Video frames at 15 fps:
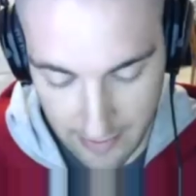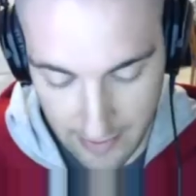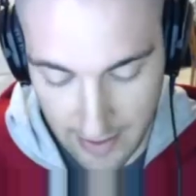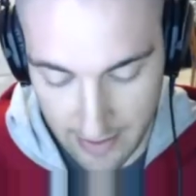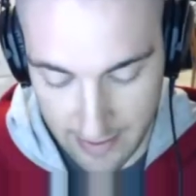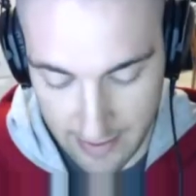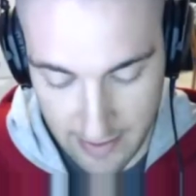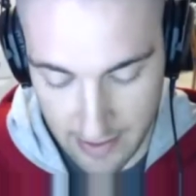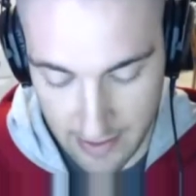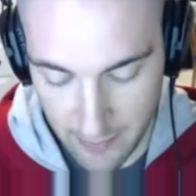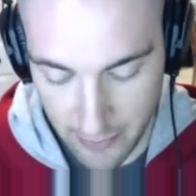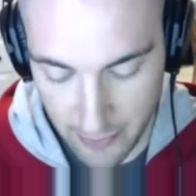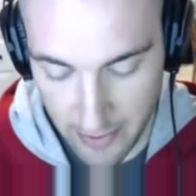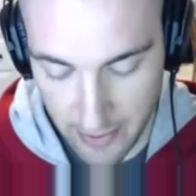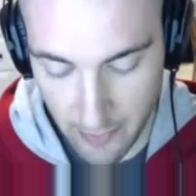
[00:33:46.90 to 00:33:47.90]
yeah, it's
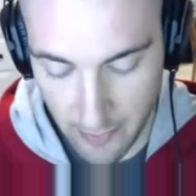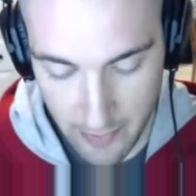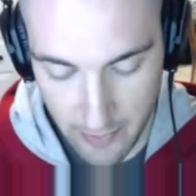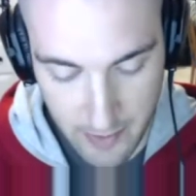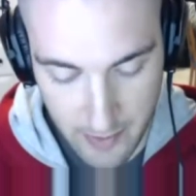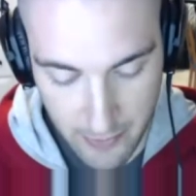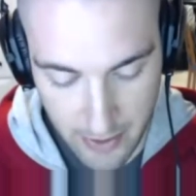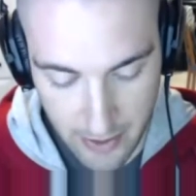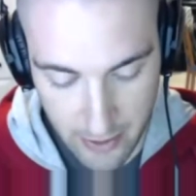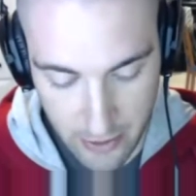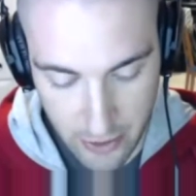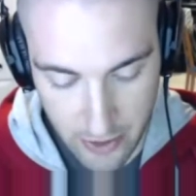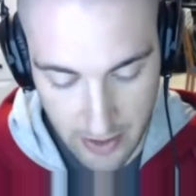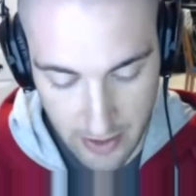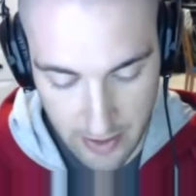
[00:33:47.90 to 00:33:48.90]
pretty
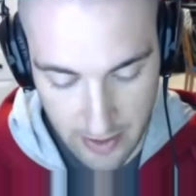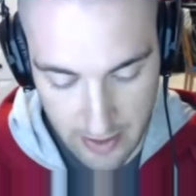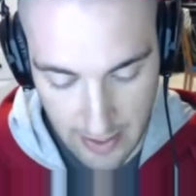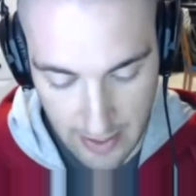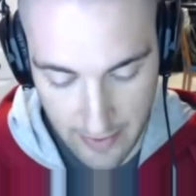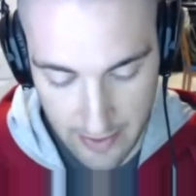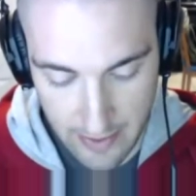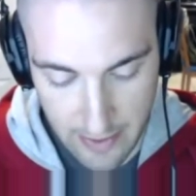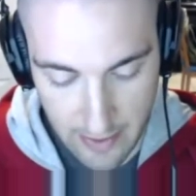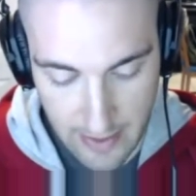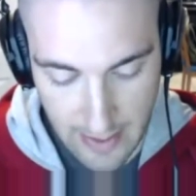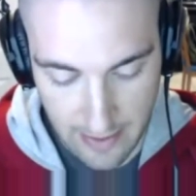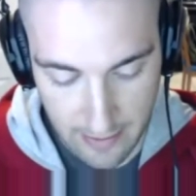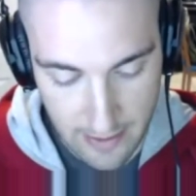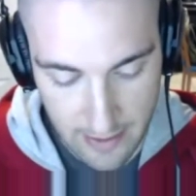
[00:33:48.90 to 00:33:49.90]
ingenious how they did
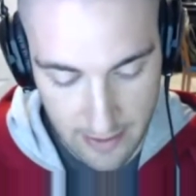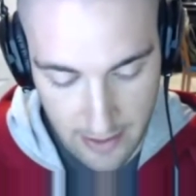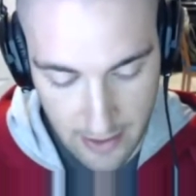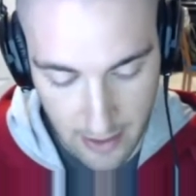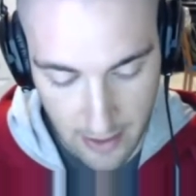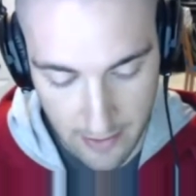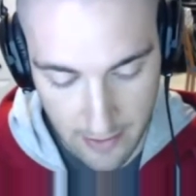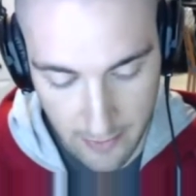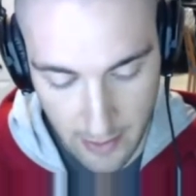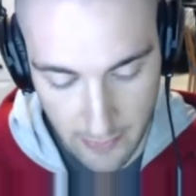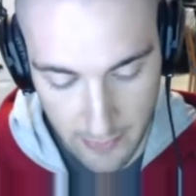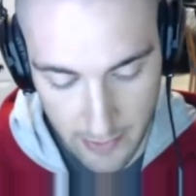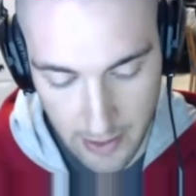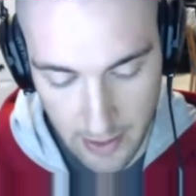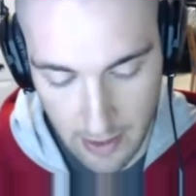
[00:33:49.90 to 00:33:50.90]
that, because it's got a
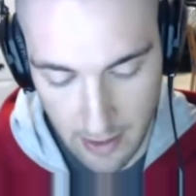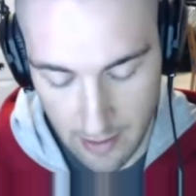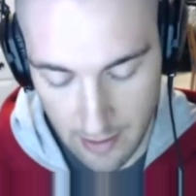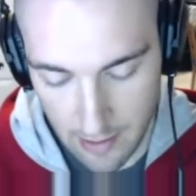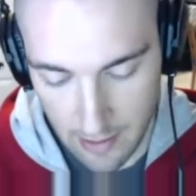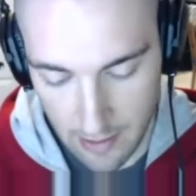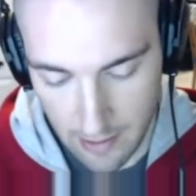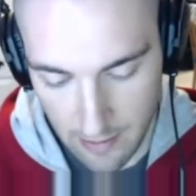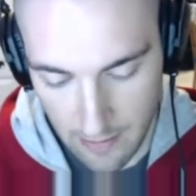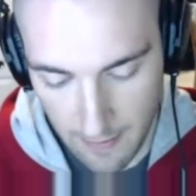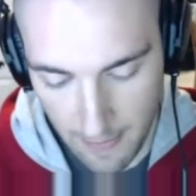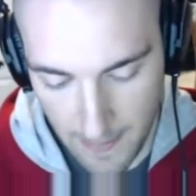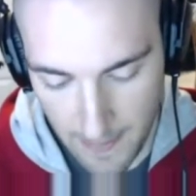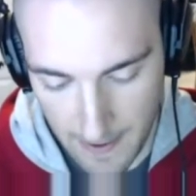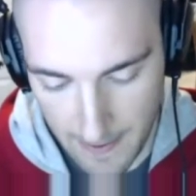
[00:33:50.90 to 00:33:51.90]
really
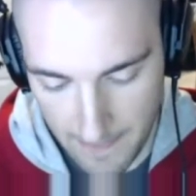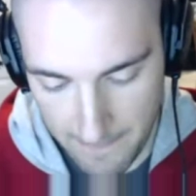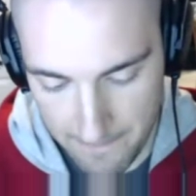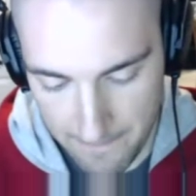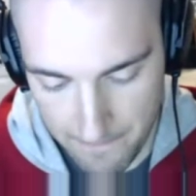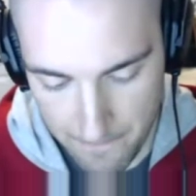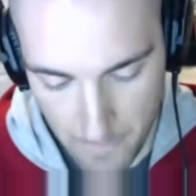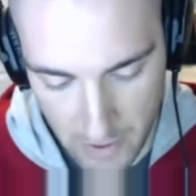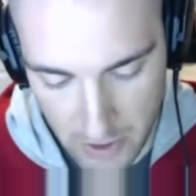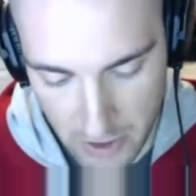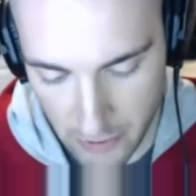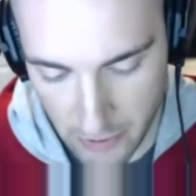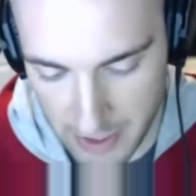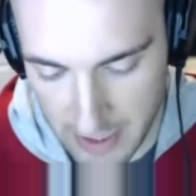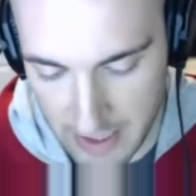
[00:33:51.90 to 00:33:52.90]

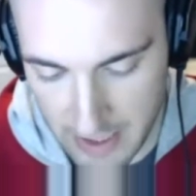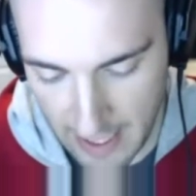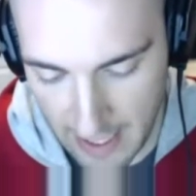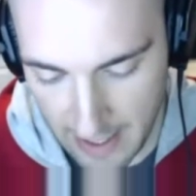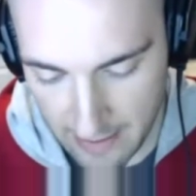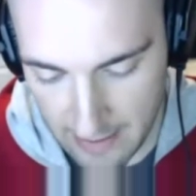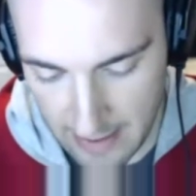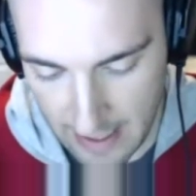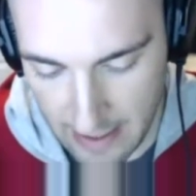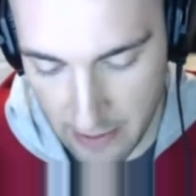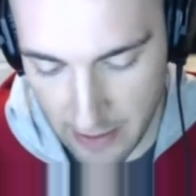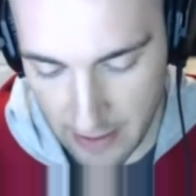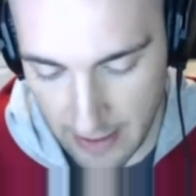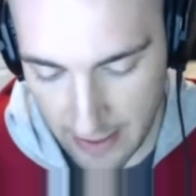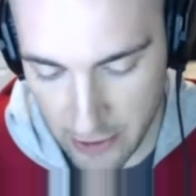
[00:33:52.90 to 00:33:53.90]
sturdy stand, and you
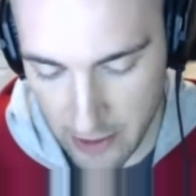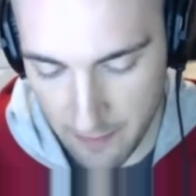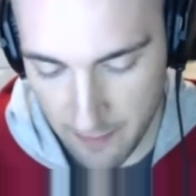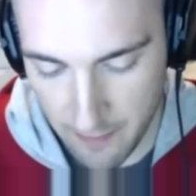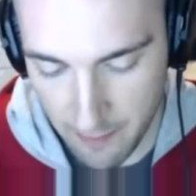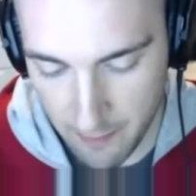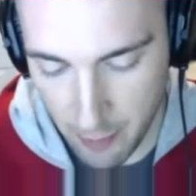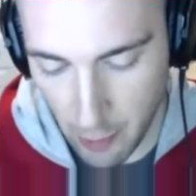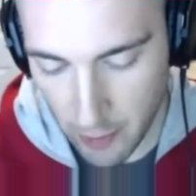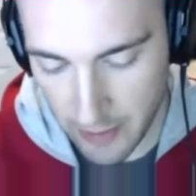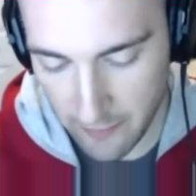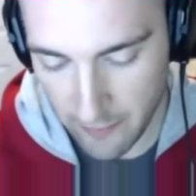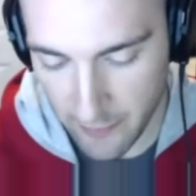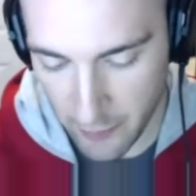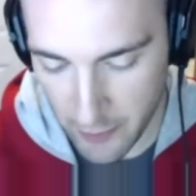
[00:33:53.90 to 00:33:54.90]
can actually pull
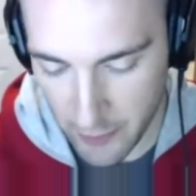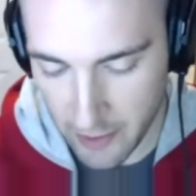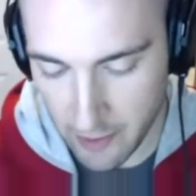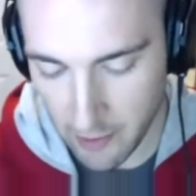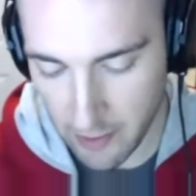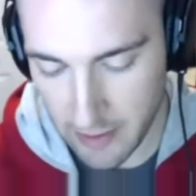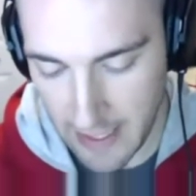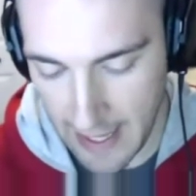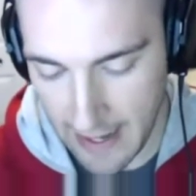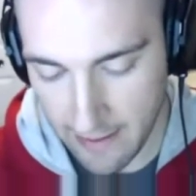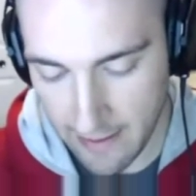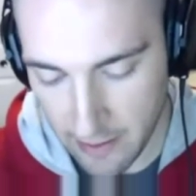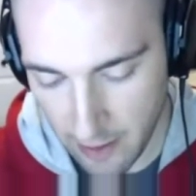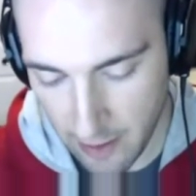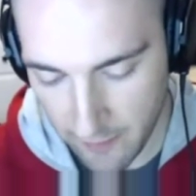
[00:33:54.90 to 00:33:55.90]
it vertical and hang
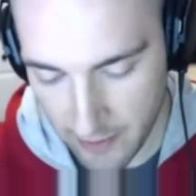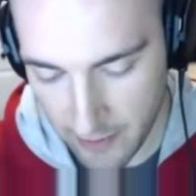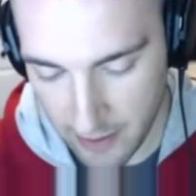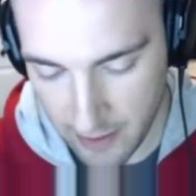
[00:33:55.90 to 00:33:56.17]
it off